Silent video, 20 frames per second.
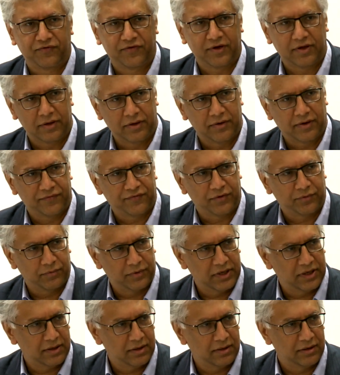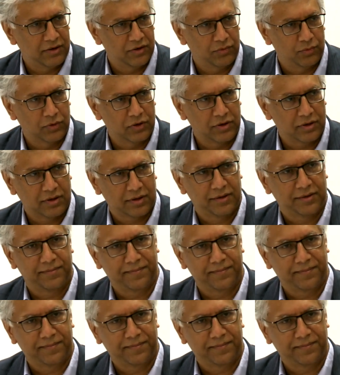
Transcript: feel you have to read new work.